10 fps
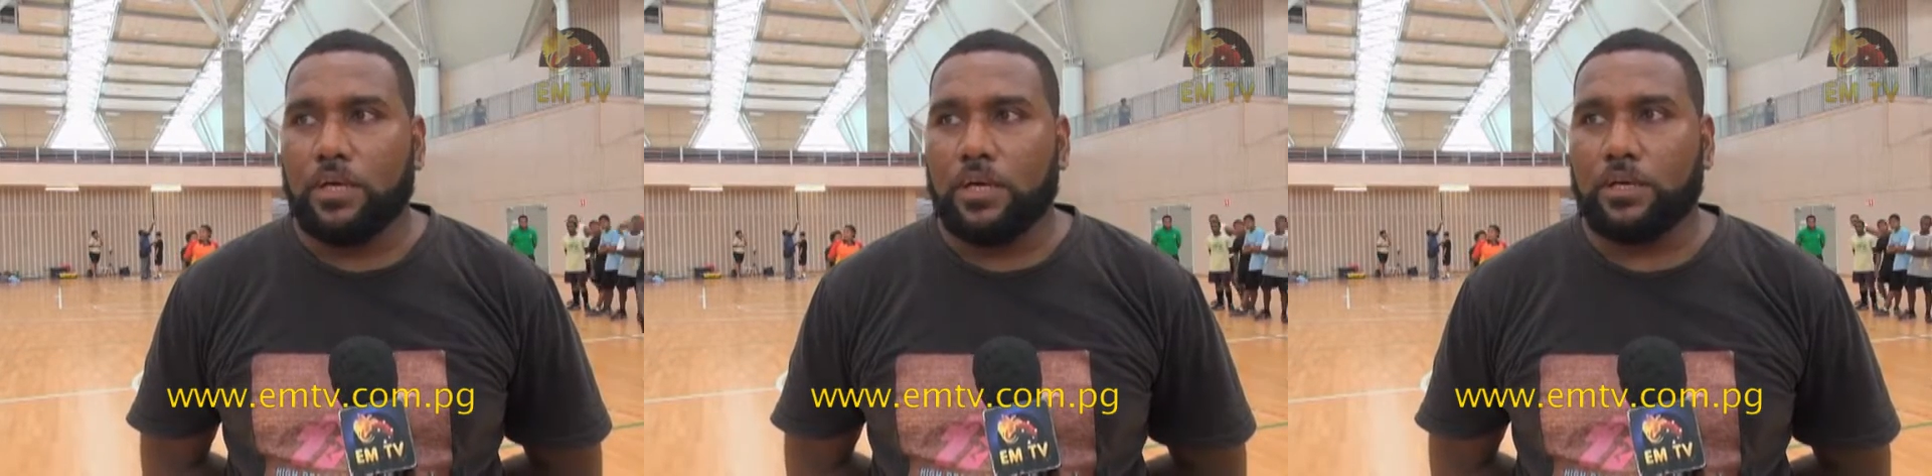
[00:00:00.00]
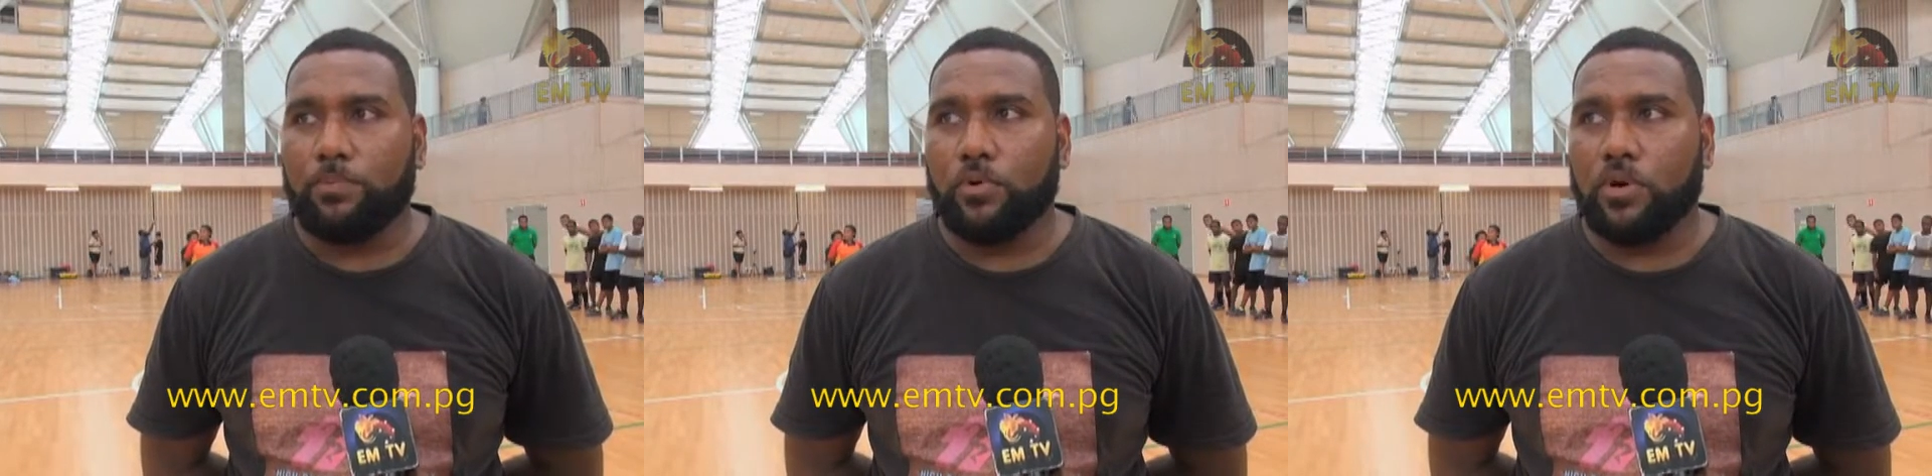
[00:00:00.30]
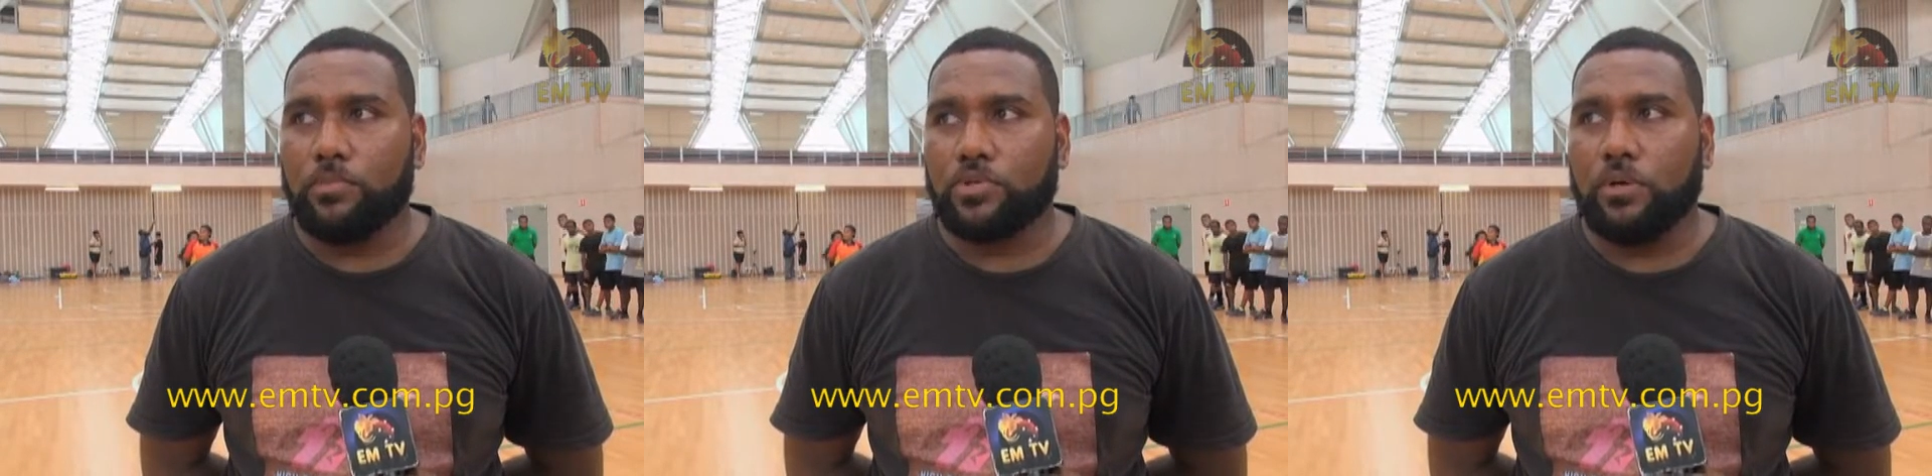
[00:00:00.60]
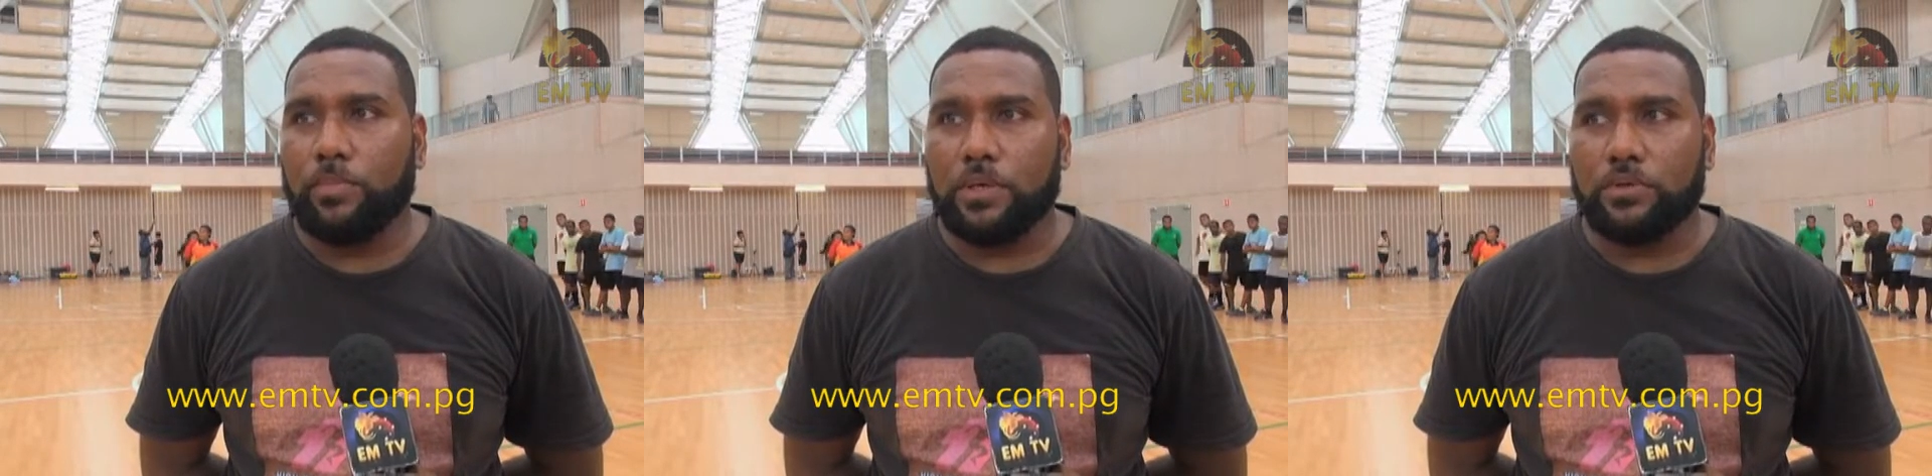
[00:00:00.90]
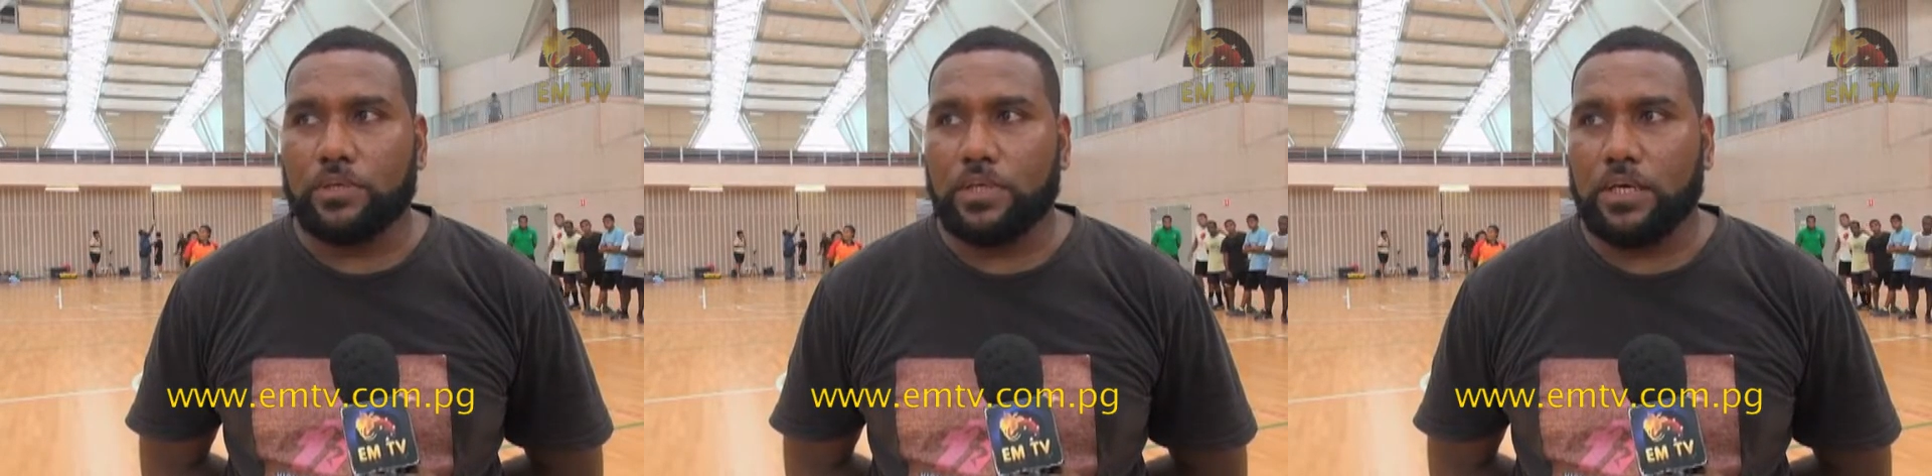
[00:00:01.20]
Uh, the program is all about
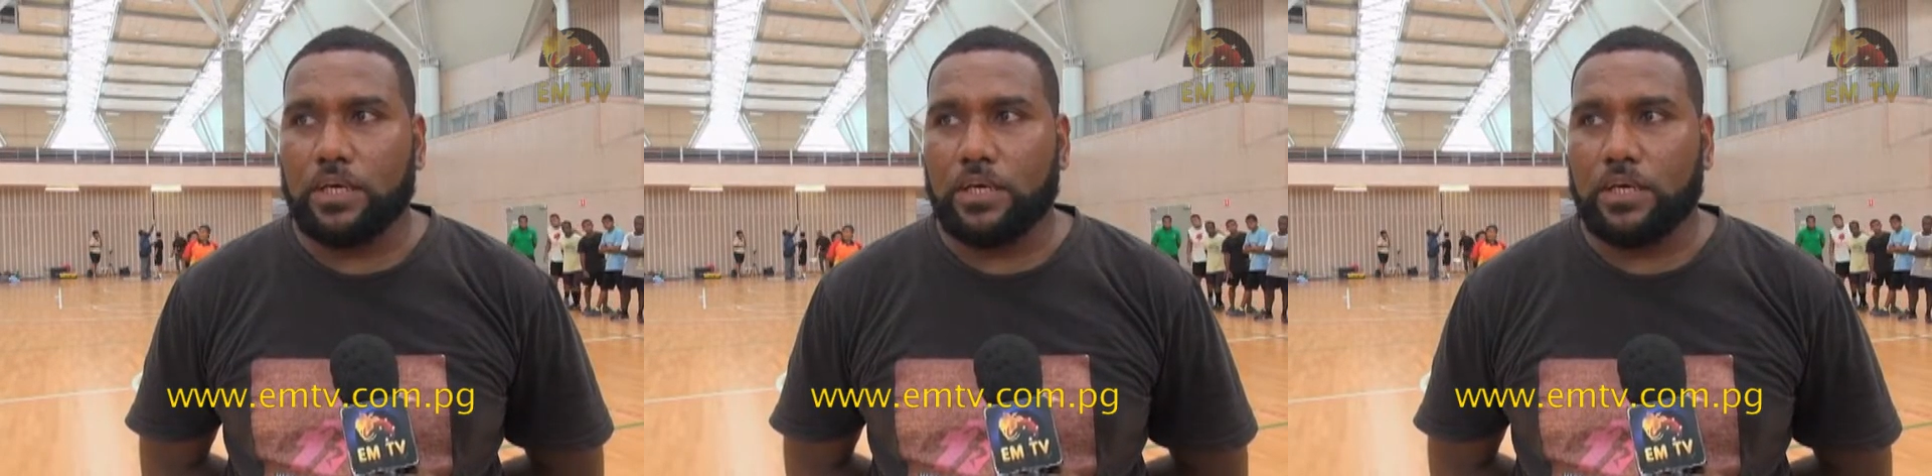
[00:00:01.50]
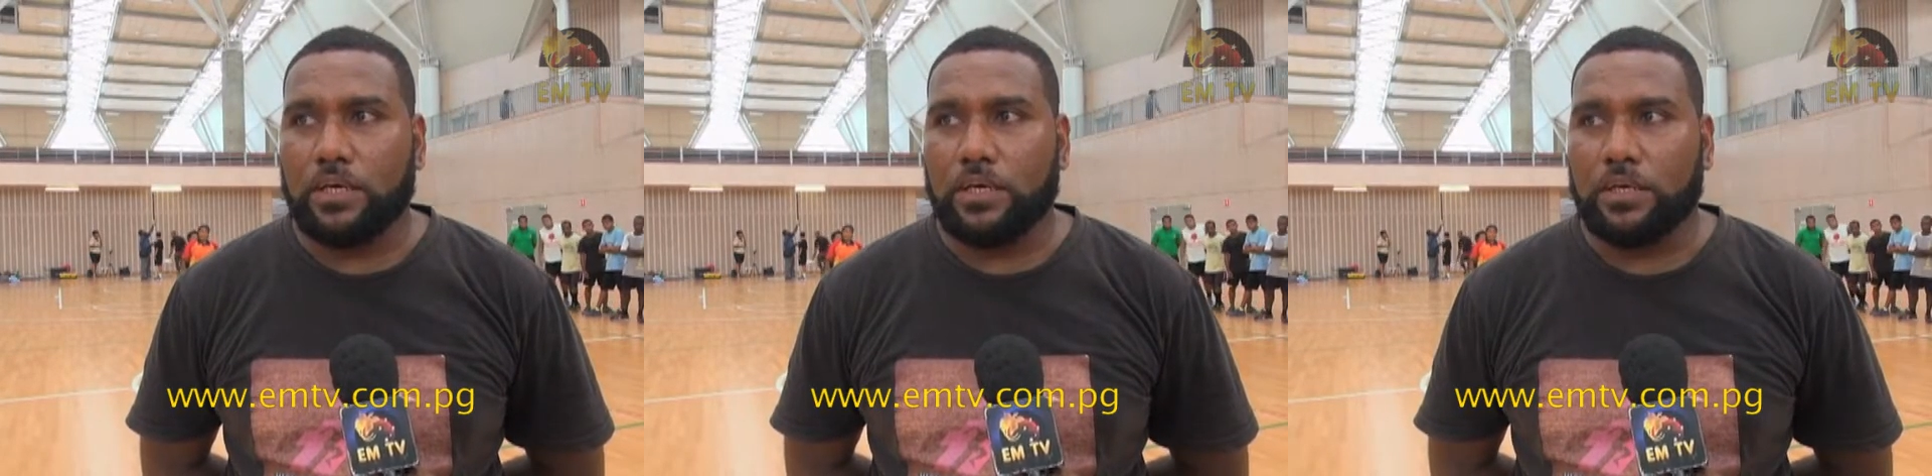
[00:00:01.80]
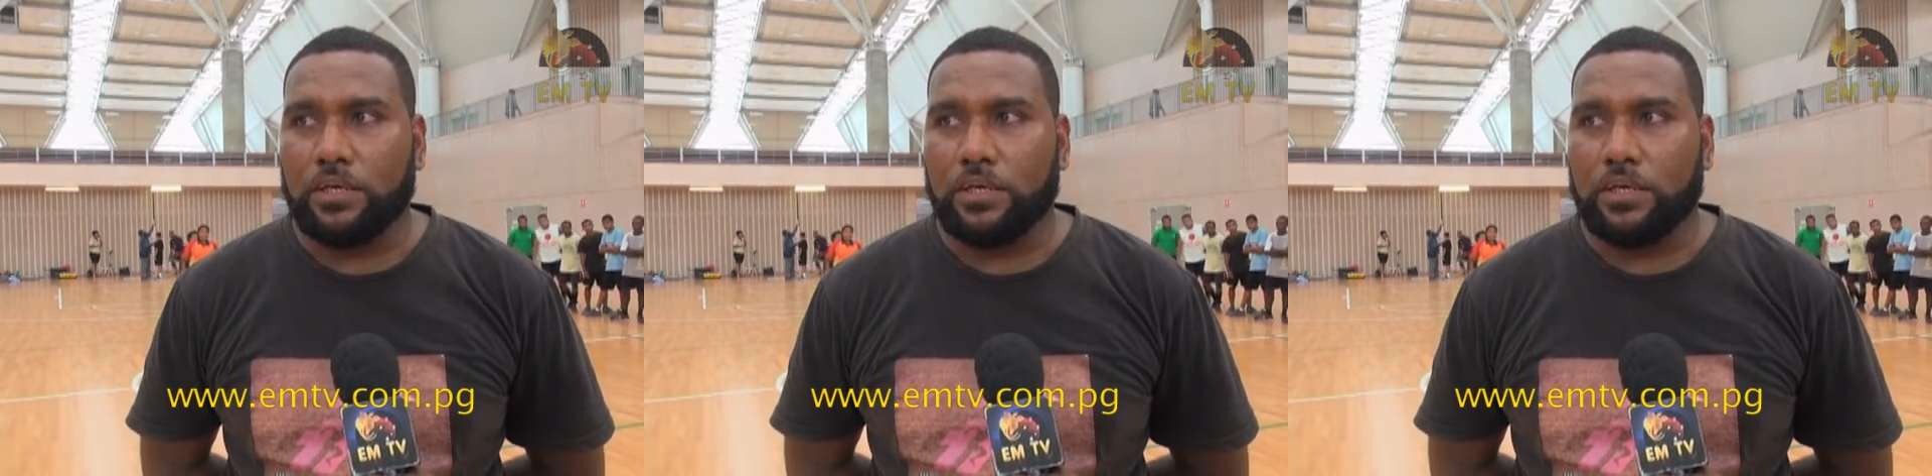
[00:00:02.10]
uh,